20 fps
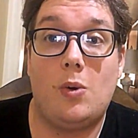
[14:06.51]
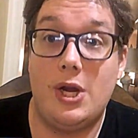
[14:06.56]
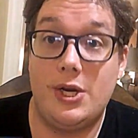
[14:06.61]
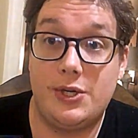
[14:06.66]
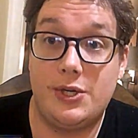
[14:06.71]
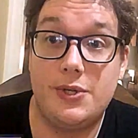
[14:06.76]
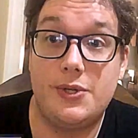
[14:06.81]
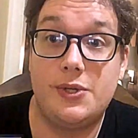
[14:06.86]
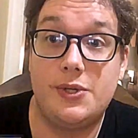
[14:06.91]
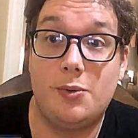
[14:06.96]

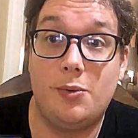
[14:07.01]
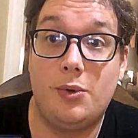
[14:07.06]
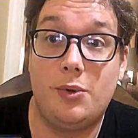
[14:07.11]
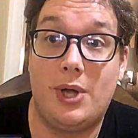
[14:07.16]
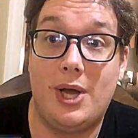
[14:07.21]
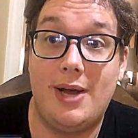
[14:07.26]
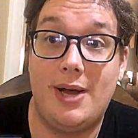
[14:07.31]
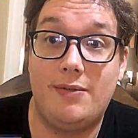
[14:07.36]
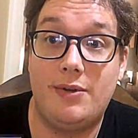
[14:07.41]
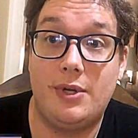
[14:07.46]
questions
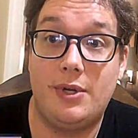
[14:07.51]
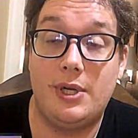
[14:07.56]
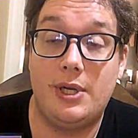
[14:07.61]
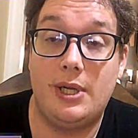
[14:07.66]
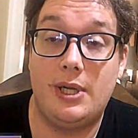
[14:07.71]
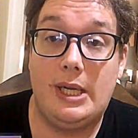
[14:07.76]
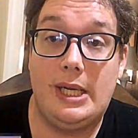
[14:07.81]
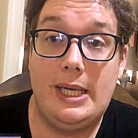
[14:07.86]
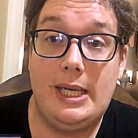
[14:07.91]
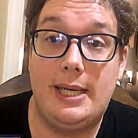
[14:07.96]
that we'll have
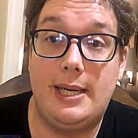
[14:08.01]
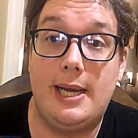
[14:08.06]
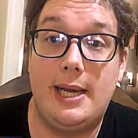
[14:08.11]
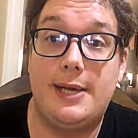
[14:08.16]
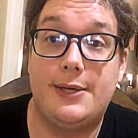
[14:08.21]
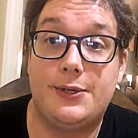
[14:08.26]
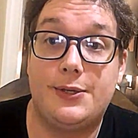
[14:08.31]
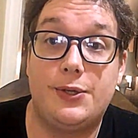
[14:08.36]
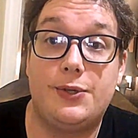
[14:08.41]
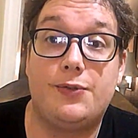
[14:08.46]
to
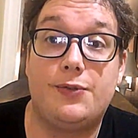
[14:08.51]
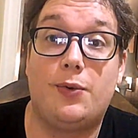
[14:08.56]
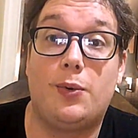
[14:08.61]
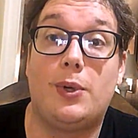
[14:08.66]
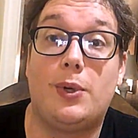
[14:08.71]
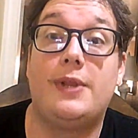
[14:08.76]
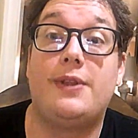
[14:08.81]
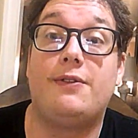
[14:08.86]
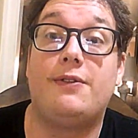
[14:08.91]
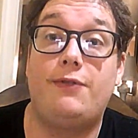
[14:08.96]
need
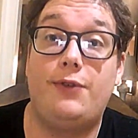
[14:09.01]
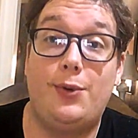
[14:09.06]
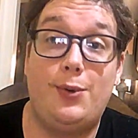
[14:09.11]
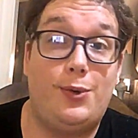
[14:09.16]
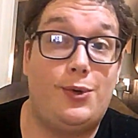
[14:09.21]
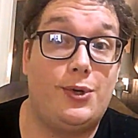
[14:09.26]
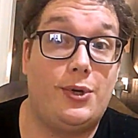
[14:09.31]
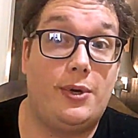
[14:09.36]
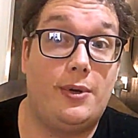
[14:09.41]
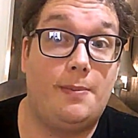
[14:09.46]
answers for in the
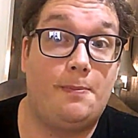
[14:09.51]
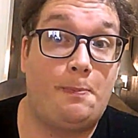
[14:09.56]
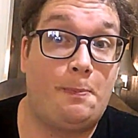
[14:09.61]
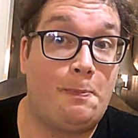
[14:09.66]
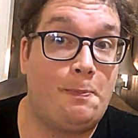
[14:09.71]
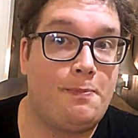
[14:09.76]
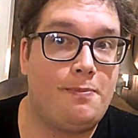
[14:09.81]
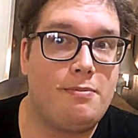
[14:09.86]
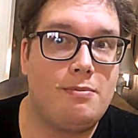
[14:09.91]
future.